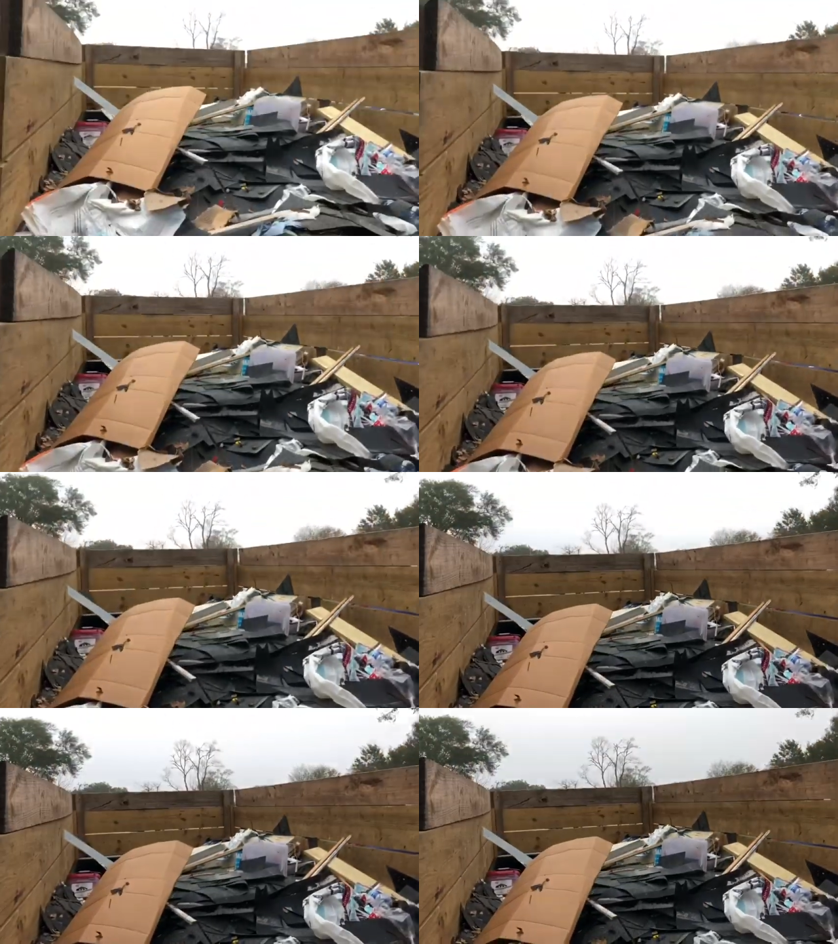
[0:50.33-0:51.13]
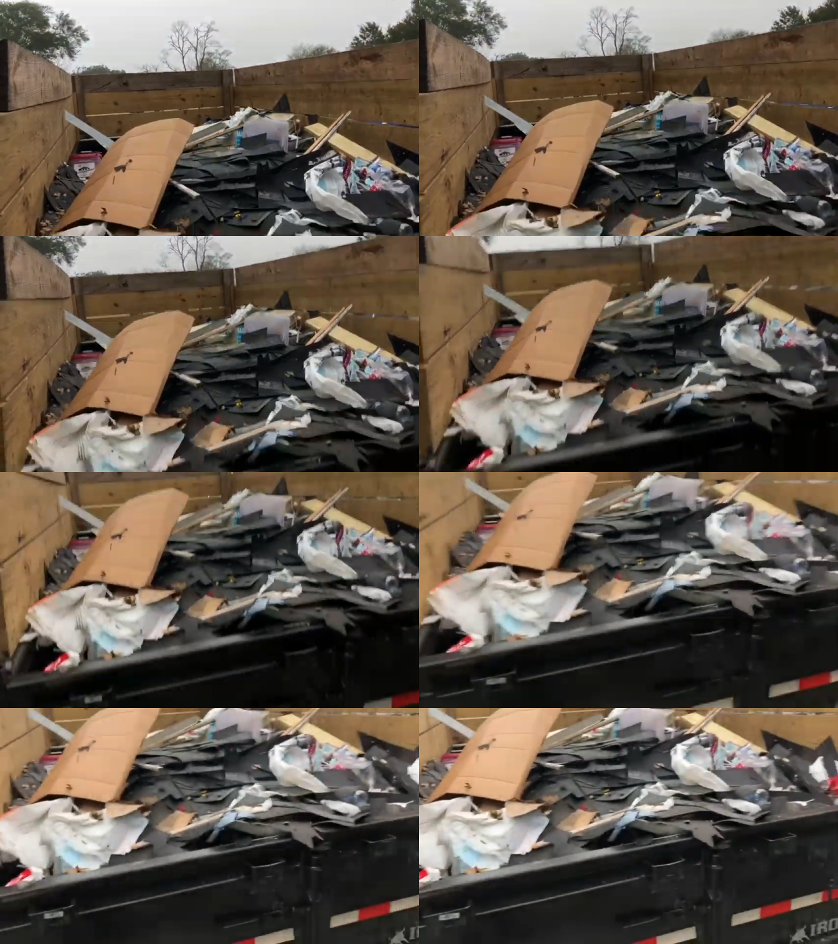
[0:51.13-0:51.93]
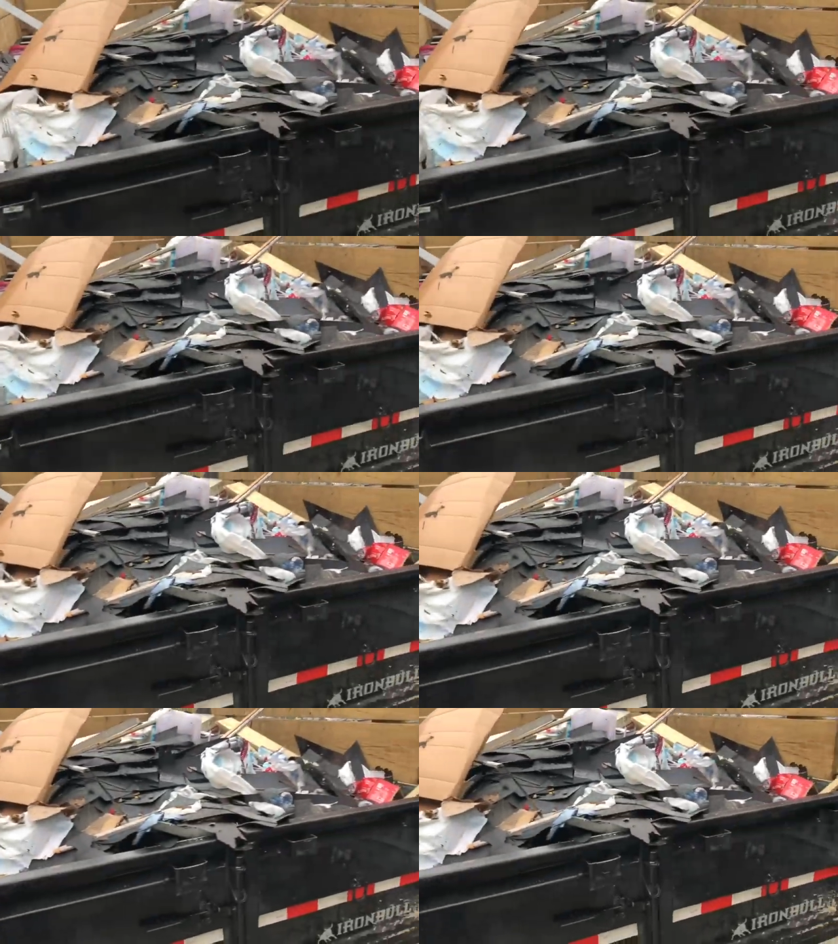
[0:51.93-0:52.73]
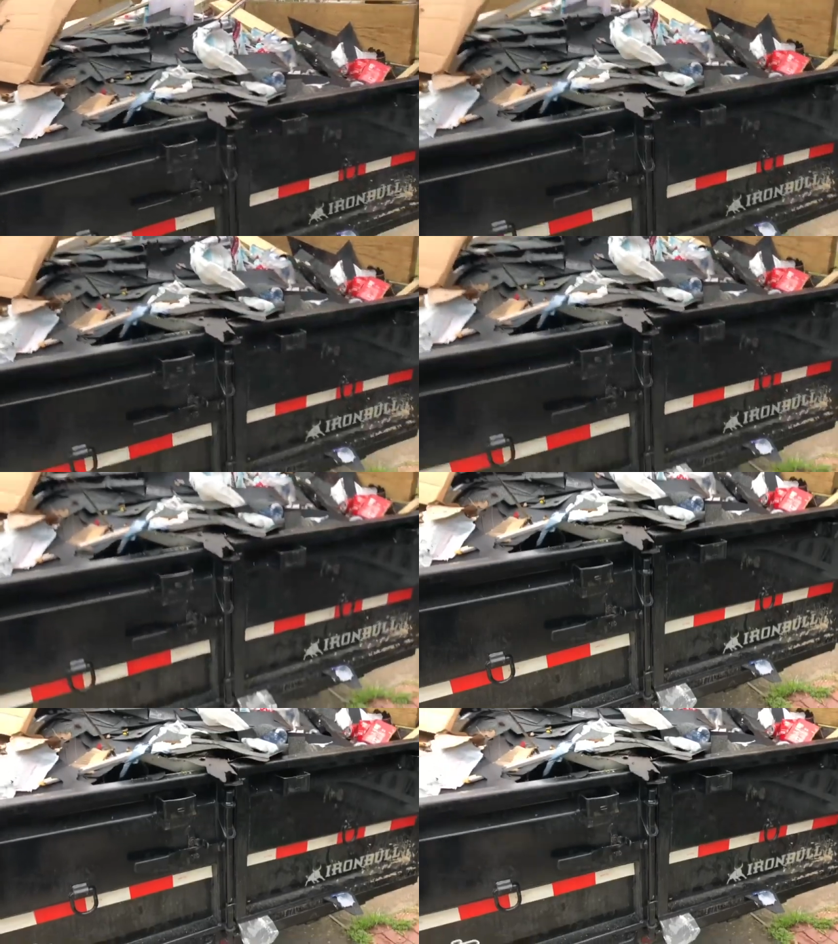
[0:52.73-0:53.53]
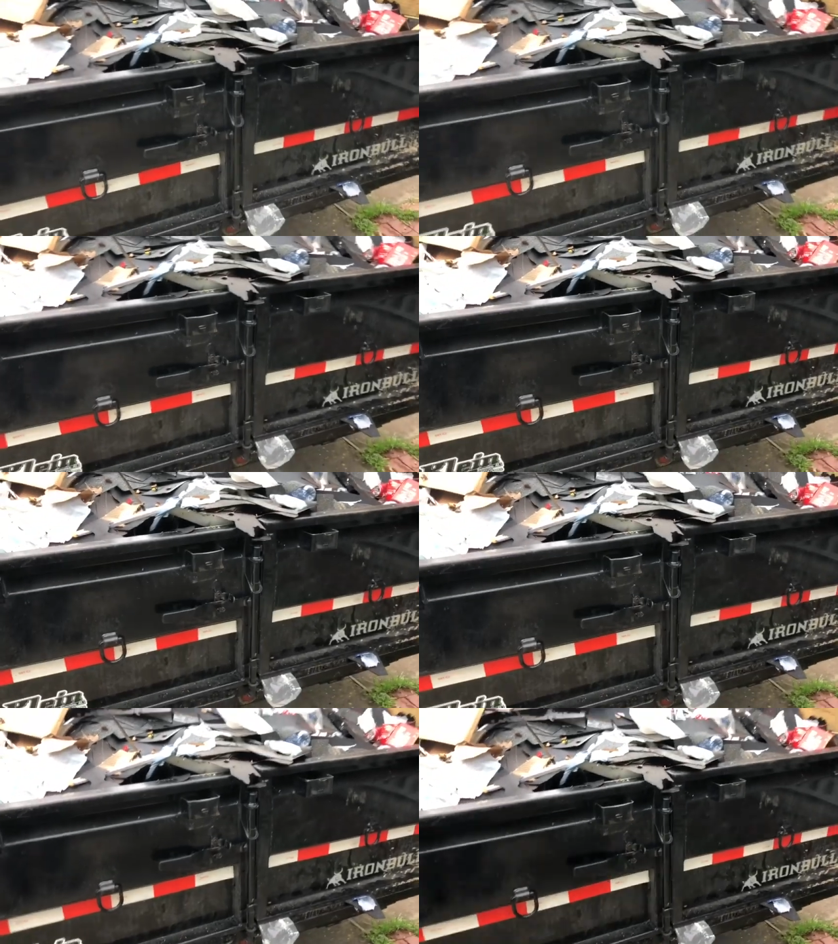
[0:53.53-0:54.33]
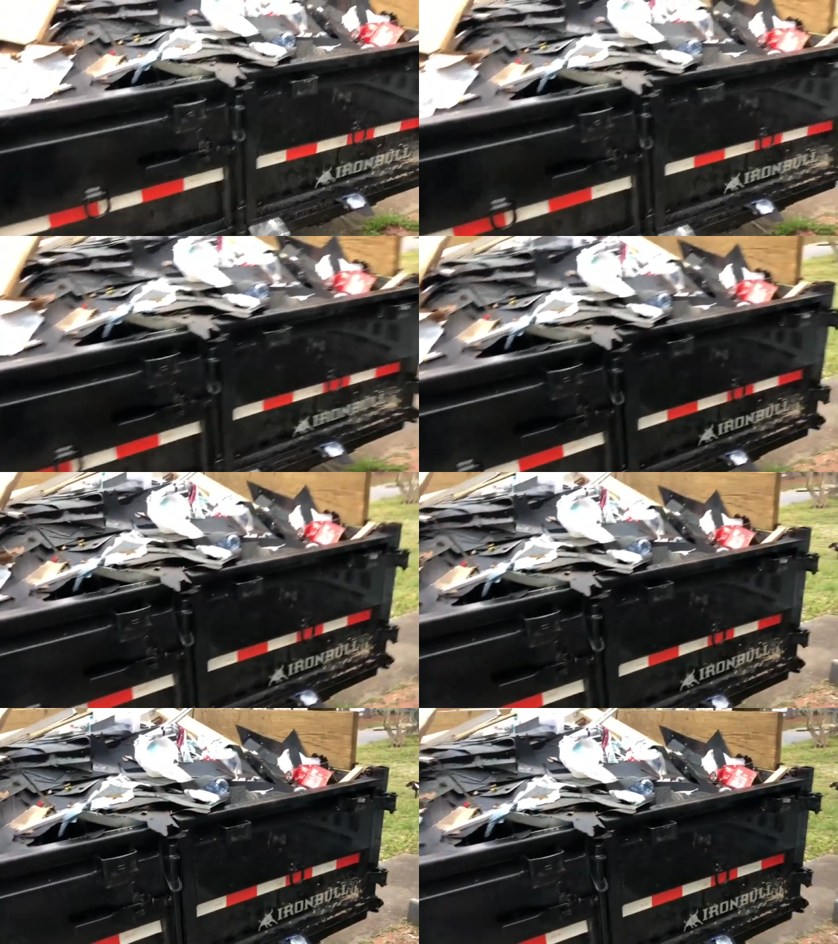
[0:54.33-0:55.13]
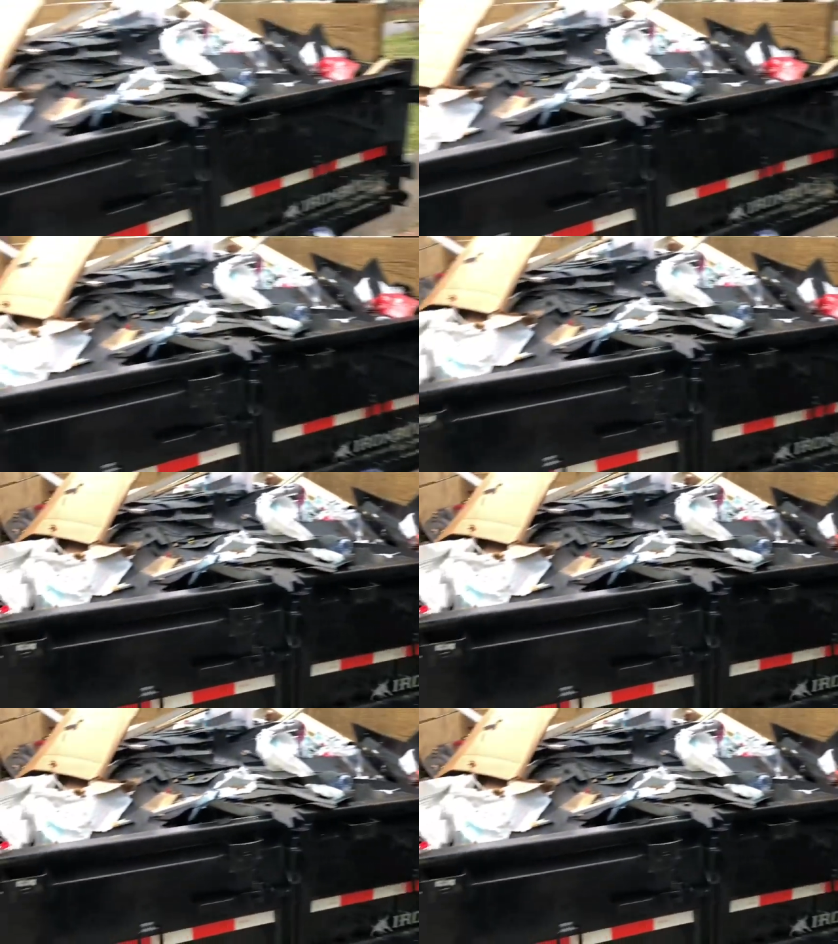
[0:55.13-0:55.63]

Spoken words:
[unreadable: no face in view]